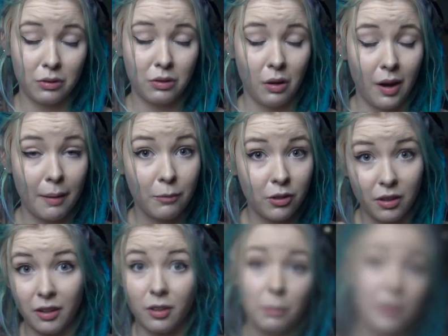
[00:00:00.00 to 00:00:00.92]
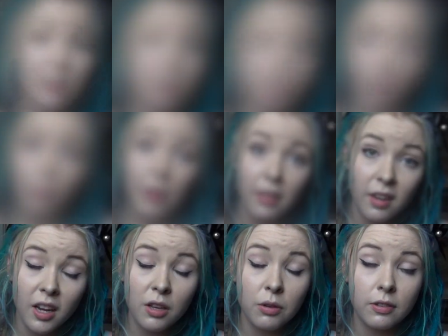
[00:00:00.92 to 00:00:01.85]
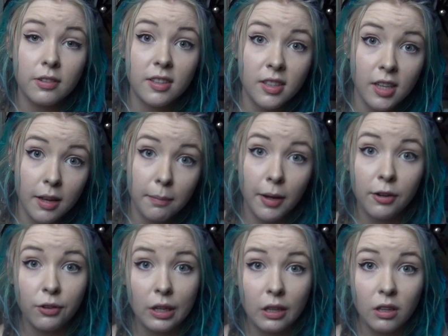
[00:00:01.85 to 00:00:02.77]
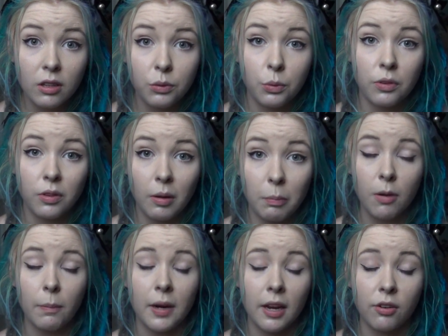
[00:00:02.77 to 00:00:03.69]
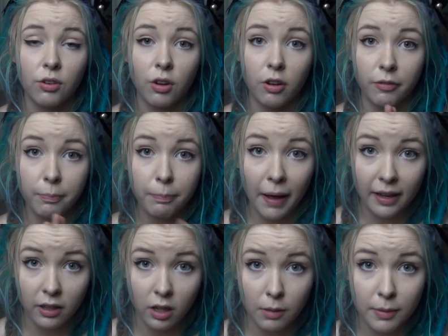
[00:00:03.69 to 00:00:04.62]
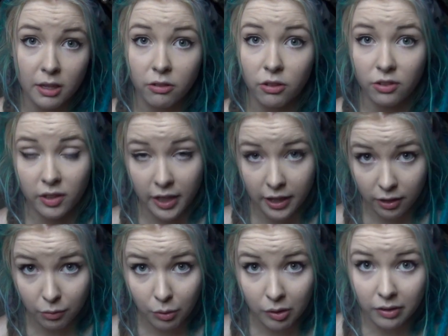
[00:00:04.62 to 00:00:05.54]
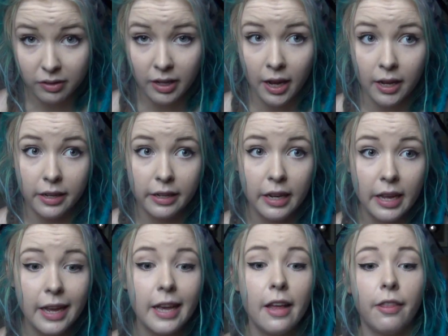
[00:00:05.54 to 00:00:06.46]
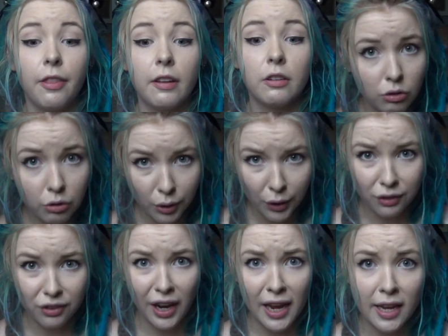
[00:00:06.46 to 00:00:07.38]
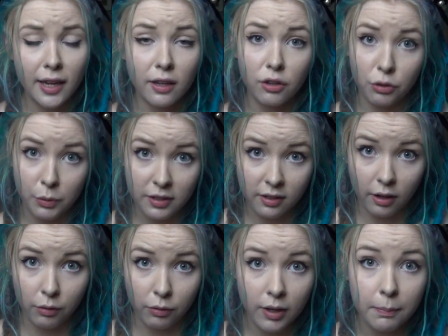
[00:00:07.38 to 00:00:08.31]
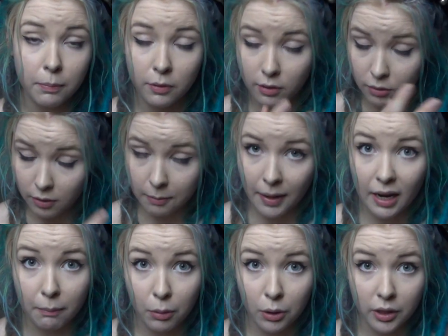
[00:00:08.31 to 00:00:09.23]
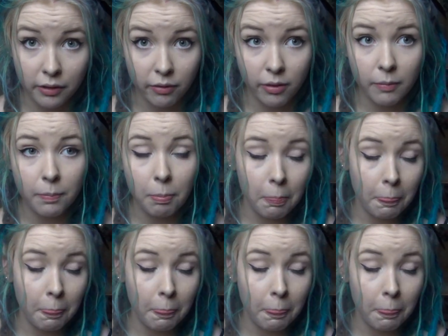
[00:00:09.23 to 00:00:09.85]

So I'm just going to split it. The method I used to get my dreadlocks was a combination of backcombing just to get the roots started, then crocheting and twist and rip to do the main body of them.